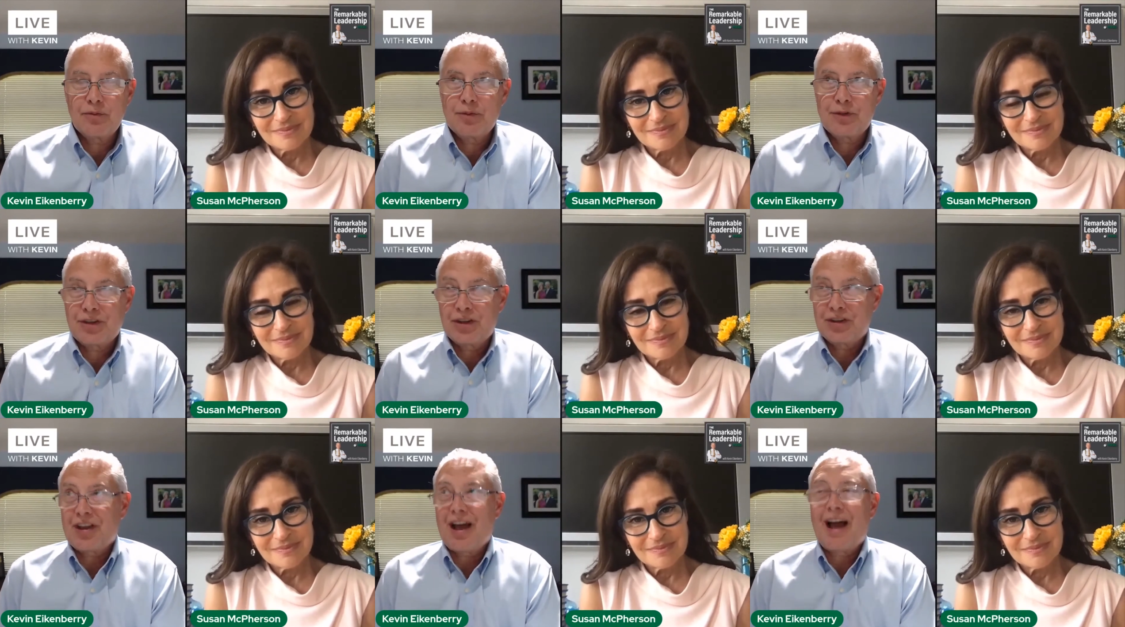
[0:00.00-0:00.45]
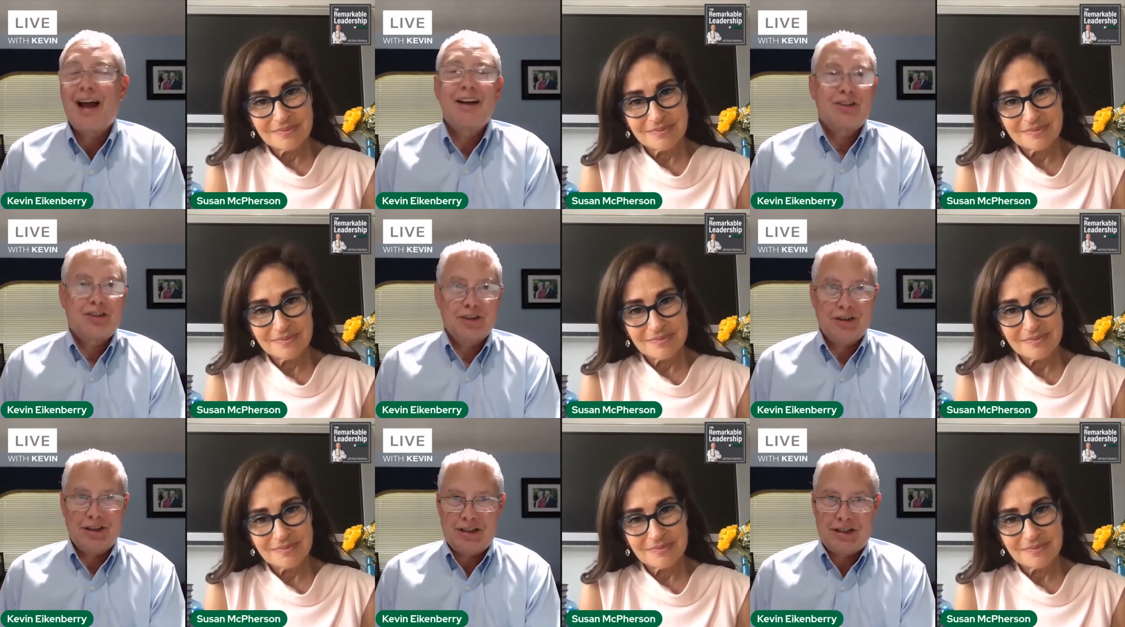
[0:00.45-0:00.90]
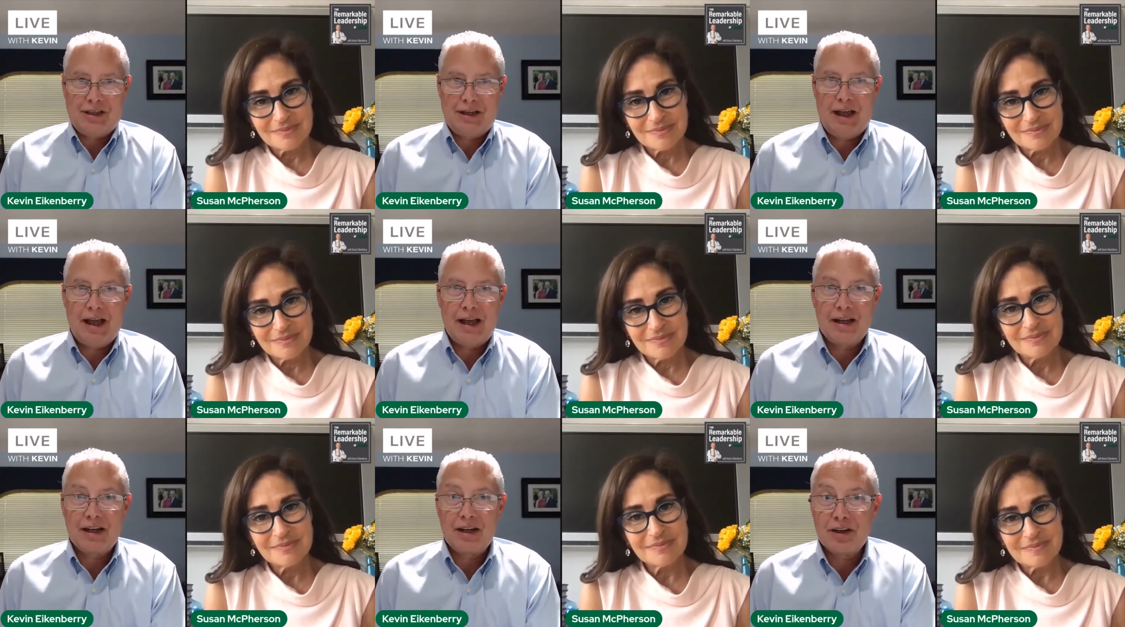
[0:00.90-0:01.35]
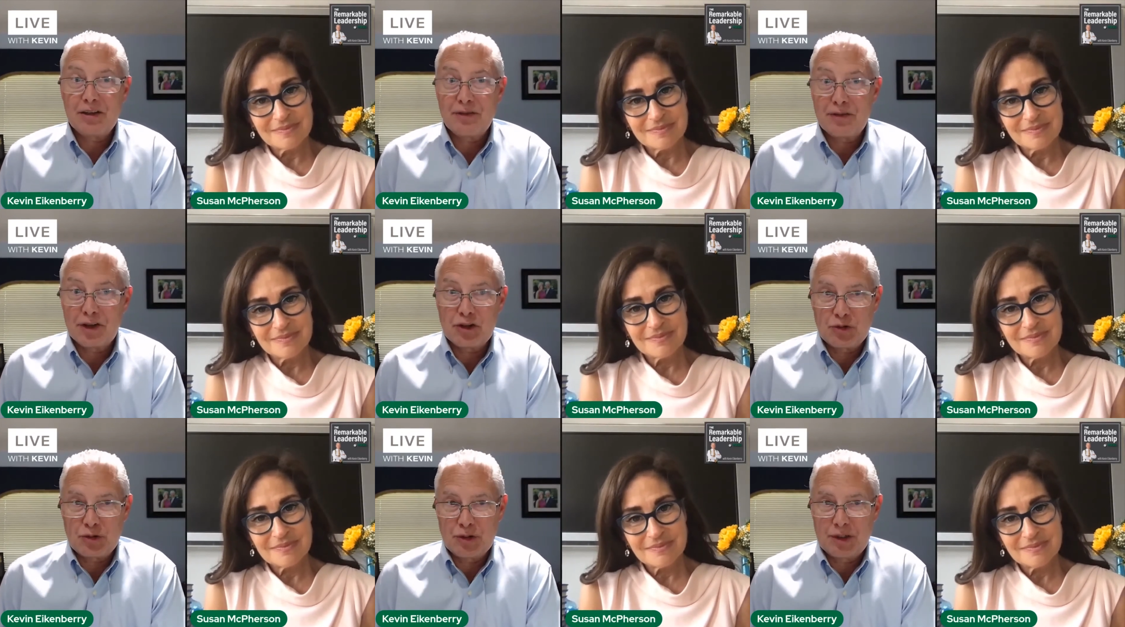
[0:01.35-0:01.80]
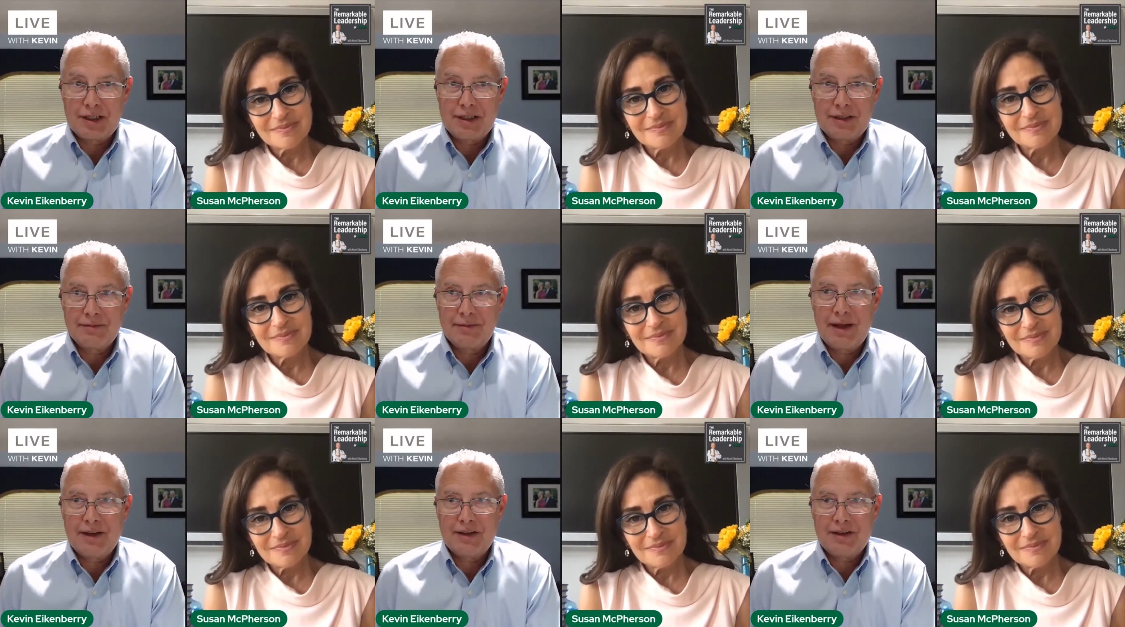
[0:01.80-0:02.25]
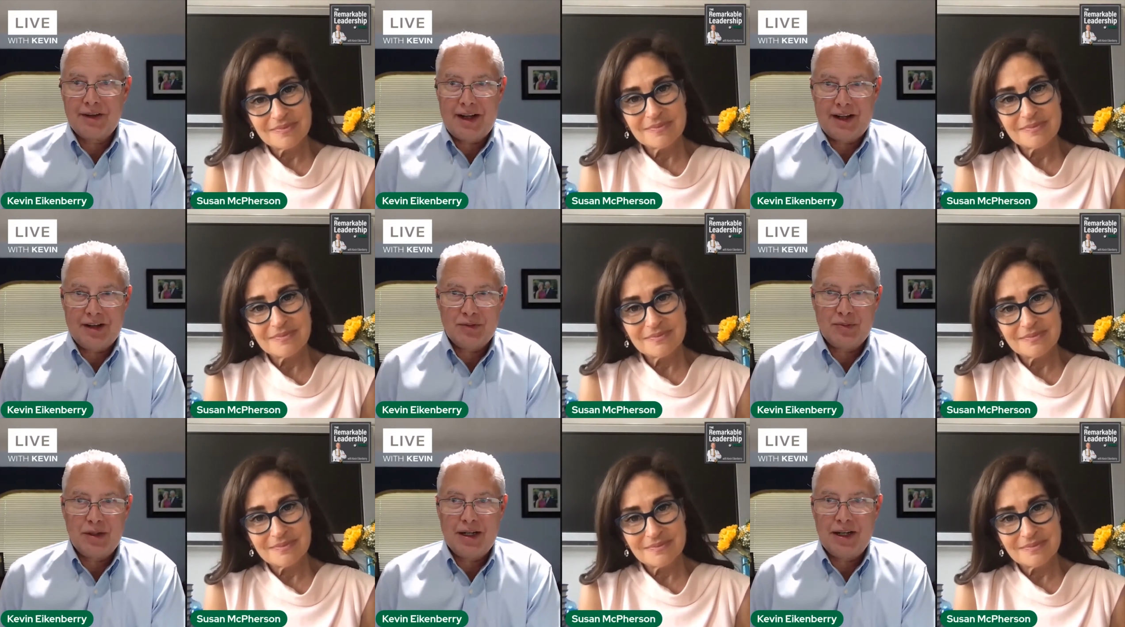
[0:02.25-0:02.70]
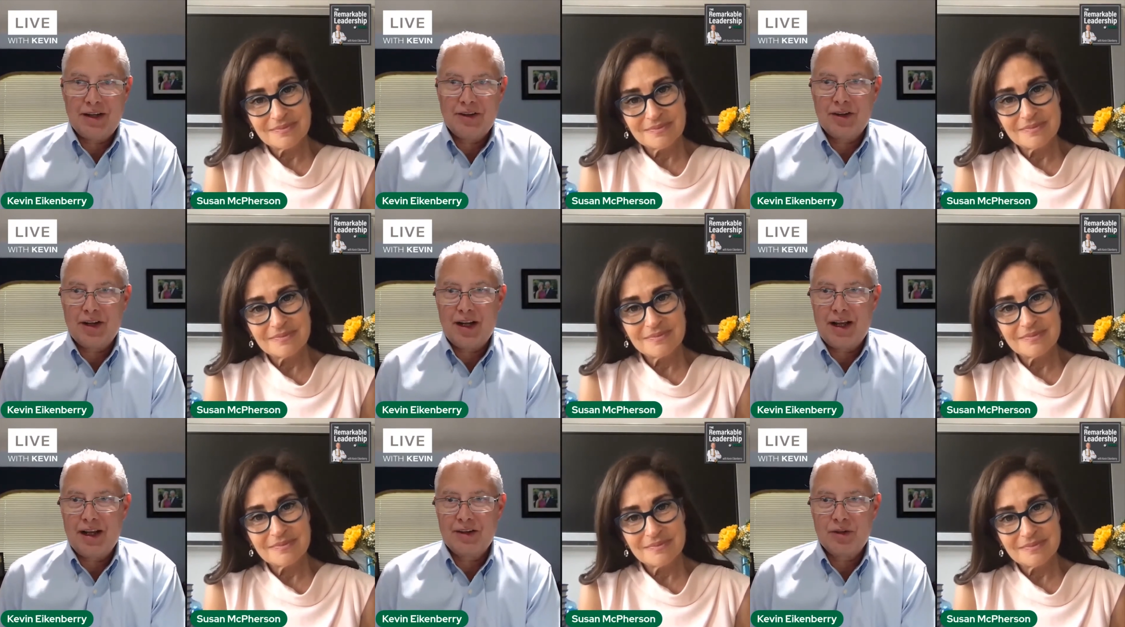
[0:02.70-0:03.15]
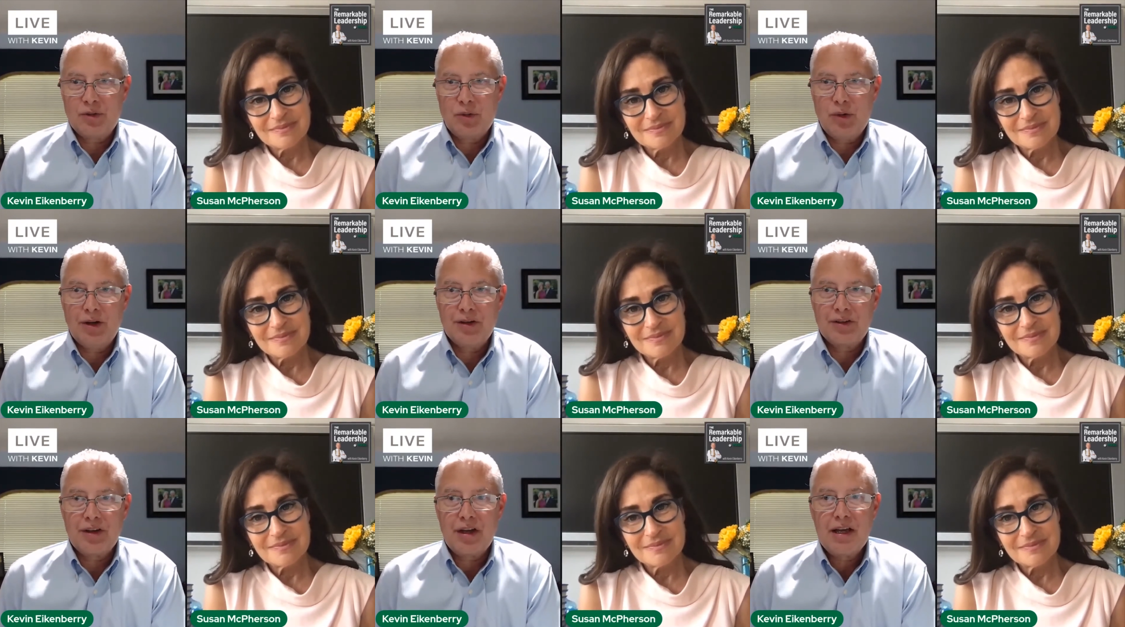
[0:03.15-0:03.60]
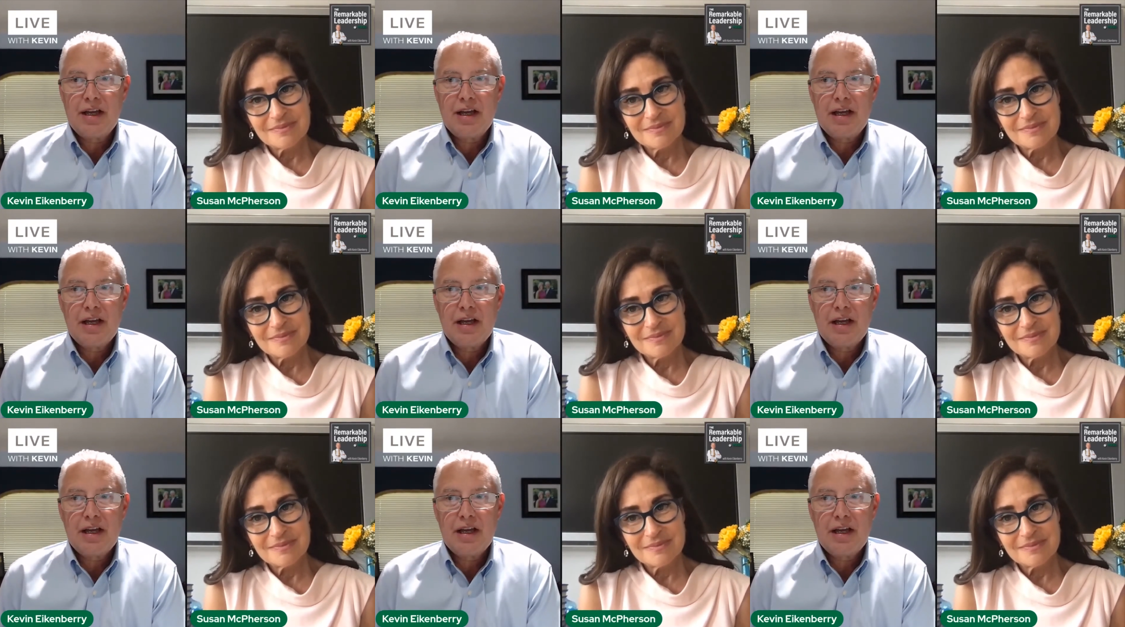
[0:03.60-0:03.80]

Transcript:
Speaker 1: societally and individually as it has been, as it was.